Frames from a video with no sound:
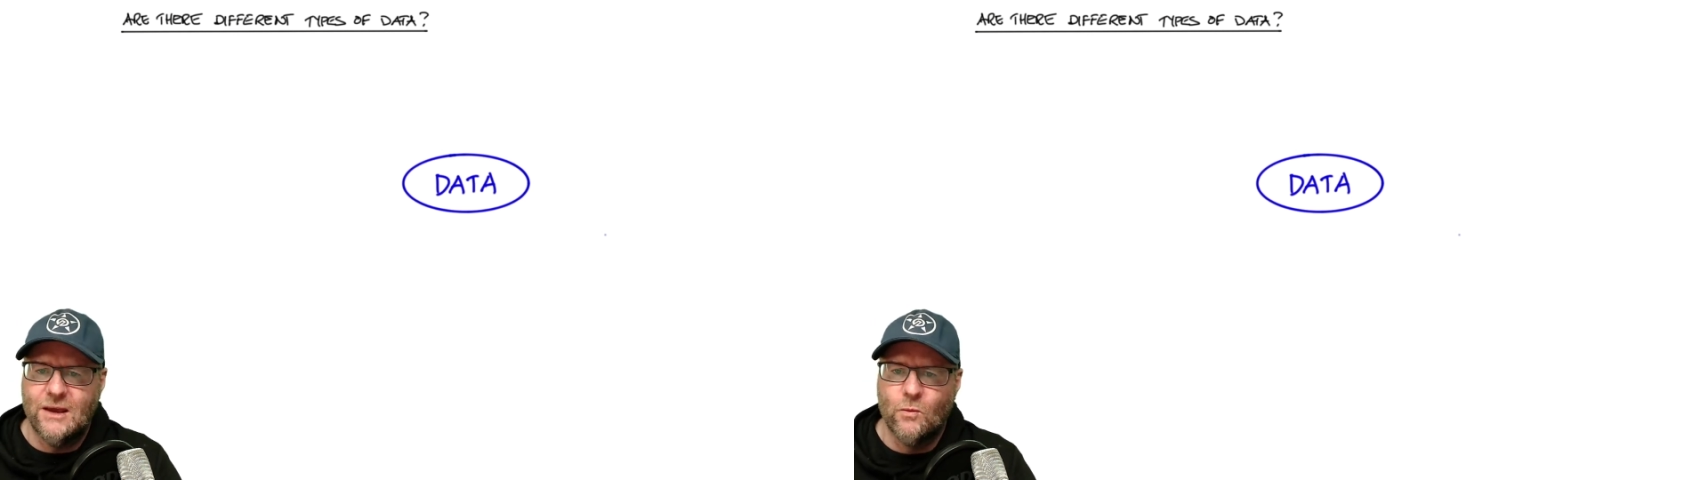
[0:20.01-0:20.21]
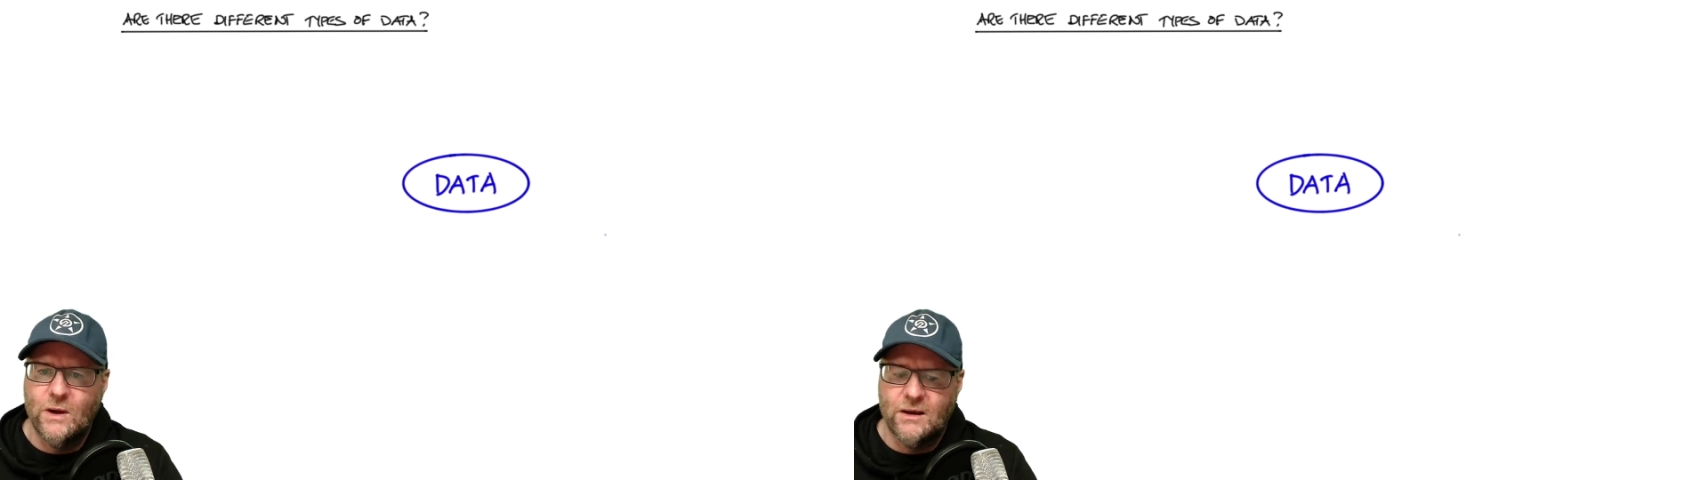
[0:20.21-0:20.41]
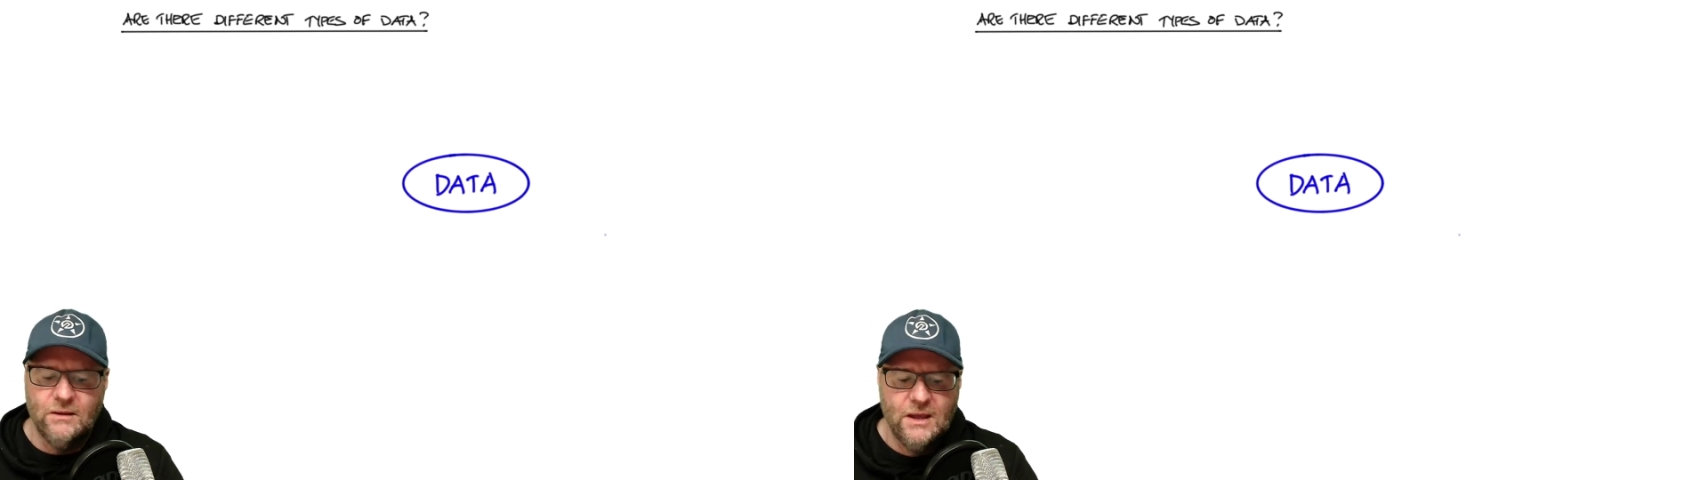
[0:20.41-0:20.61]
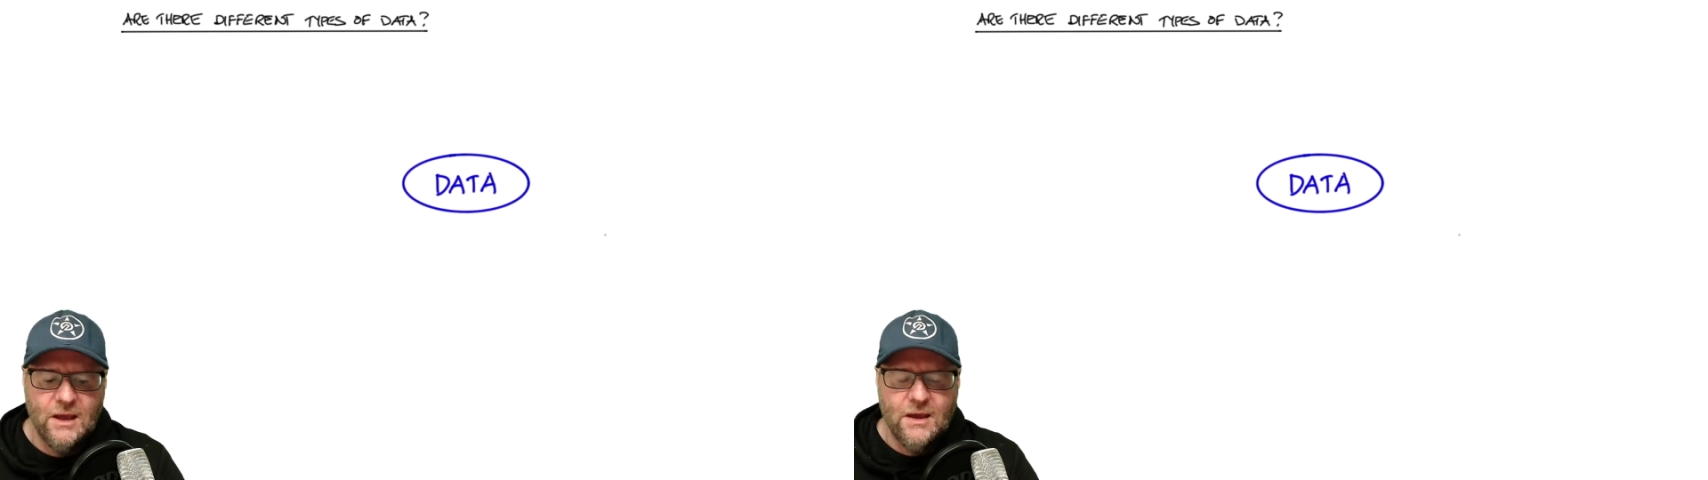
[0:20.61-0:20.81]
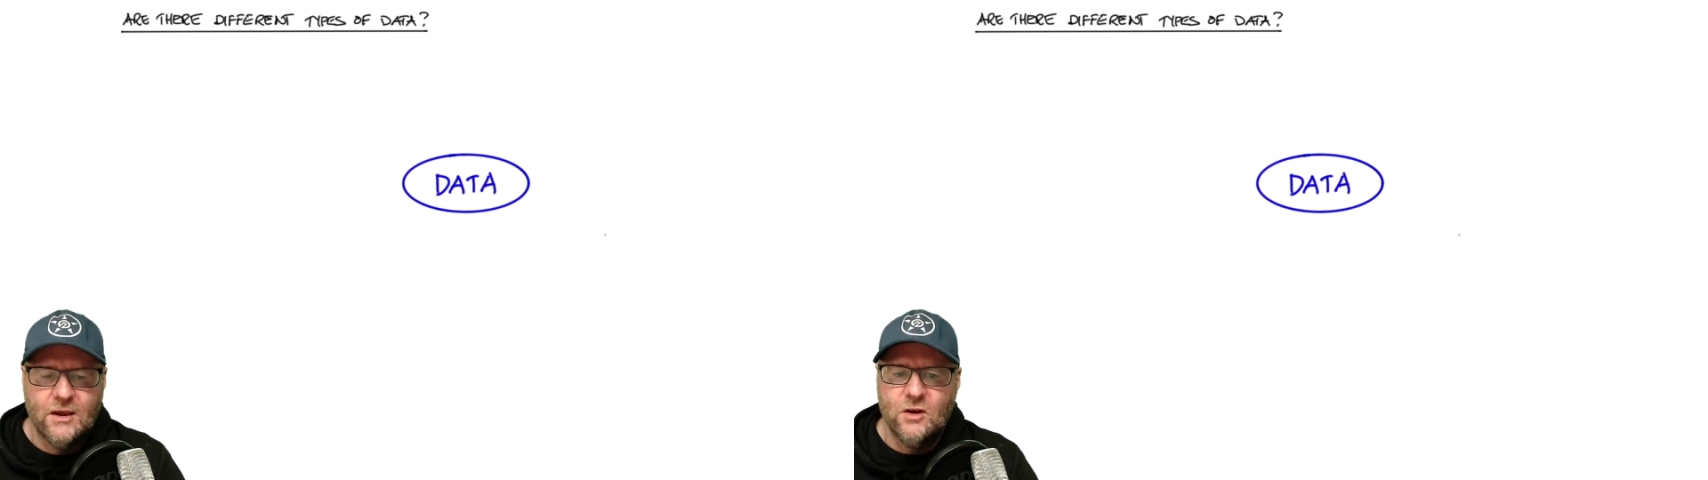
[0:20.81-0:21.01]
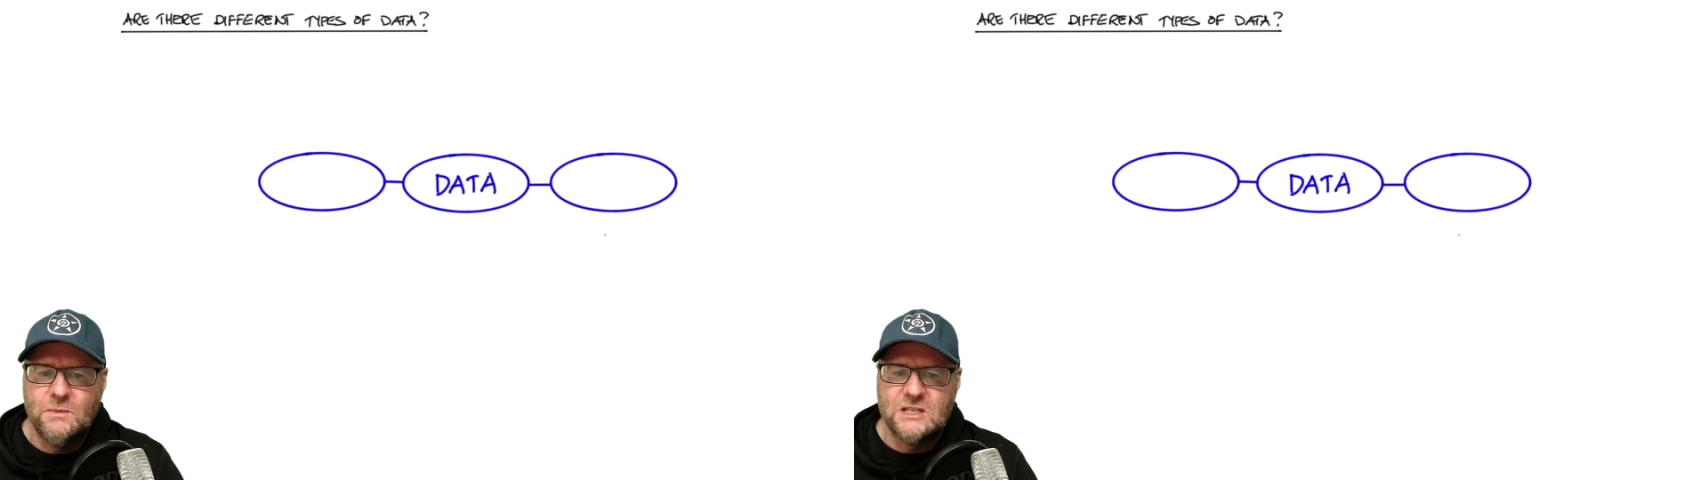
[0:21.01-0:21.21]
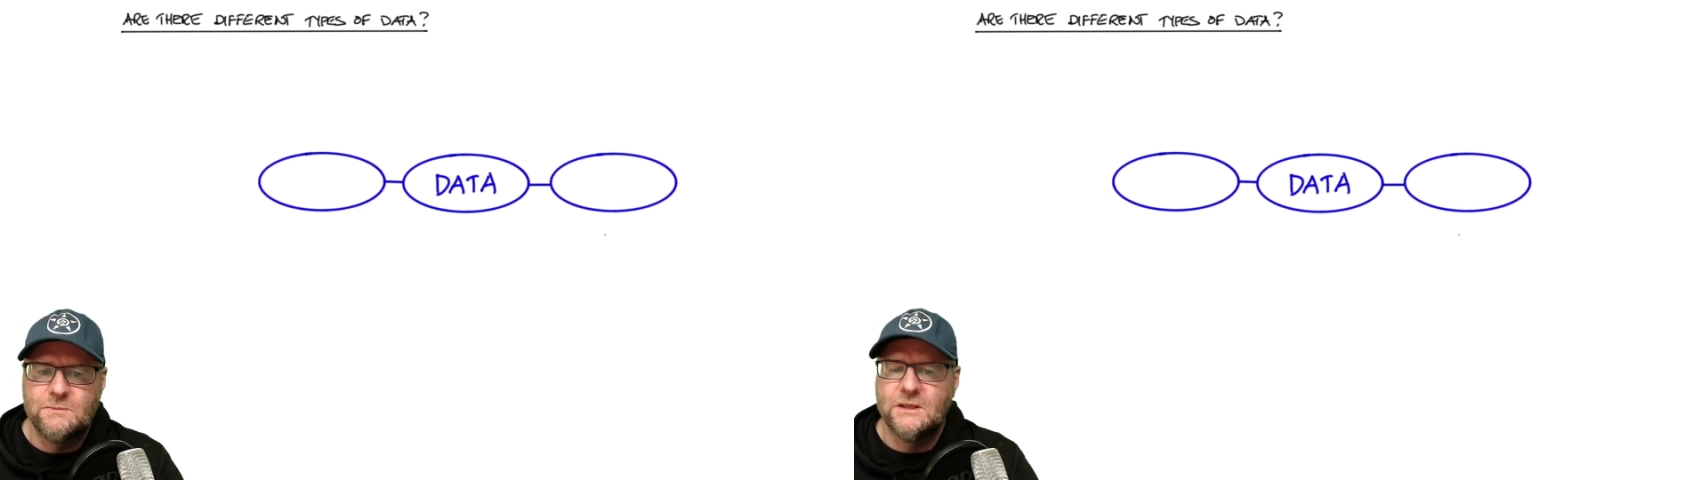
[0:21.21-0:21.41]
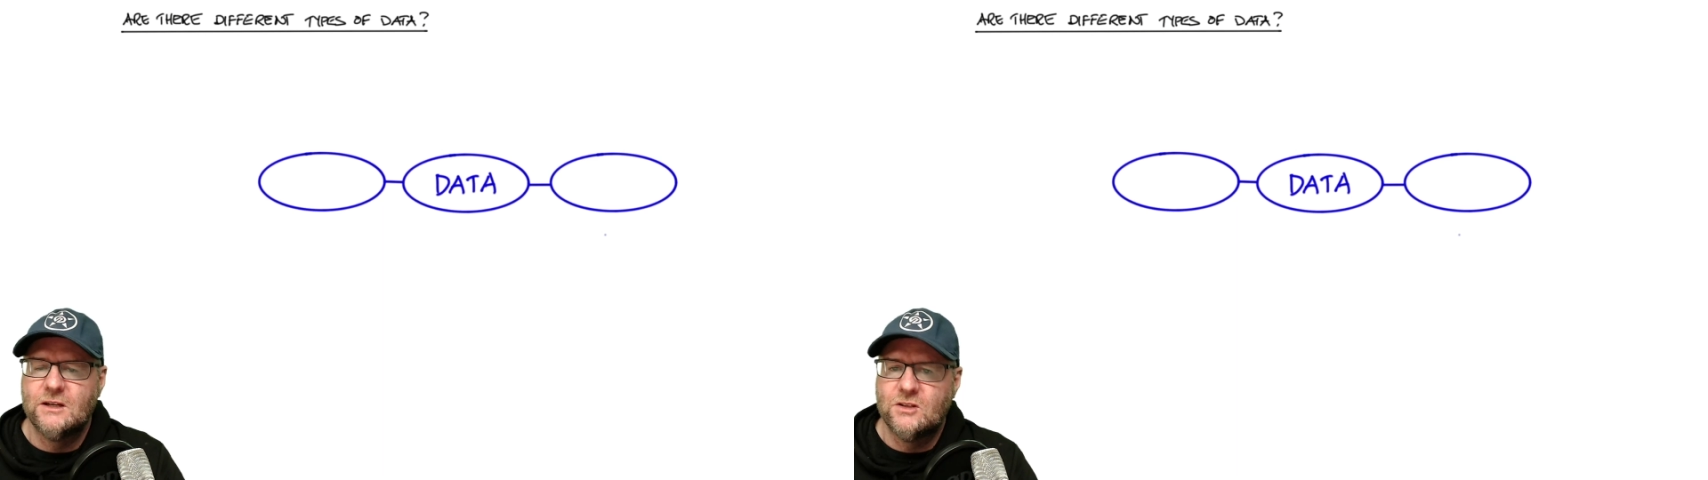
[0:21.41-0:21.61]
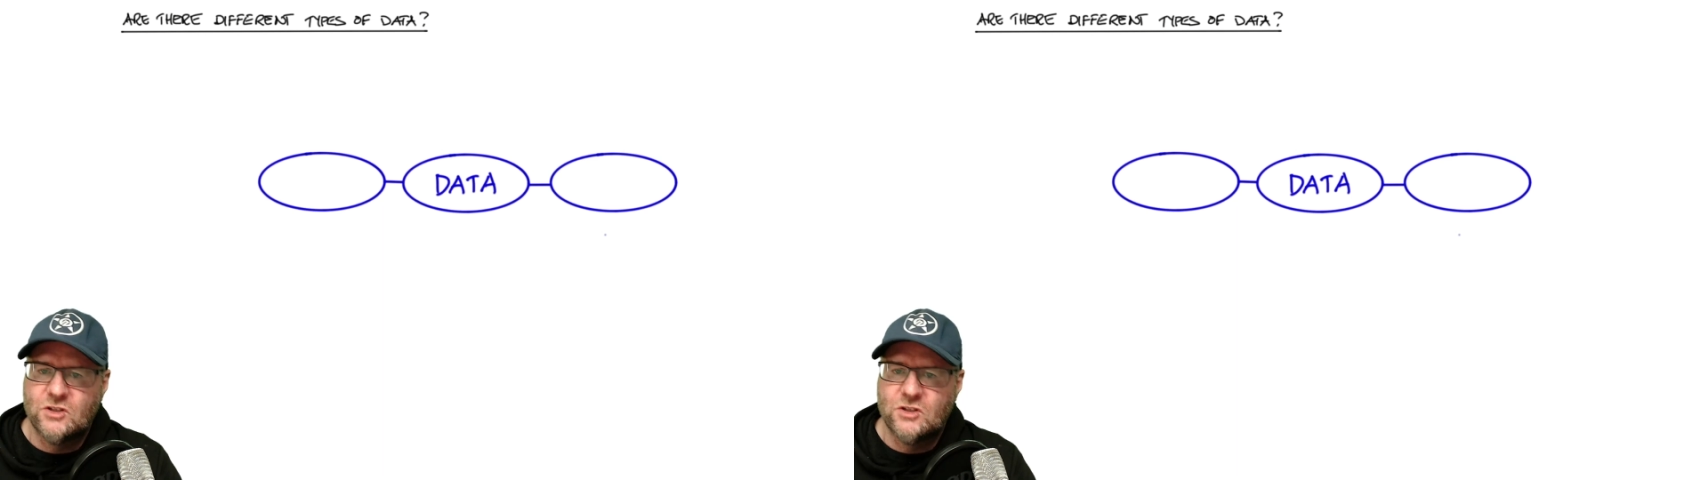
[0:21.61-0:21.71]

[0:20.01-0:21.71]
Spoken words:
Well, it could be split into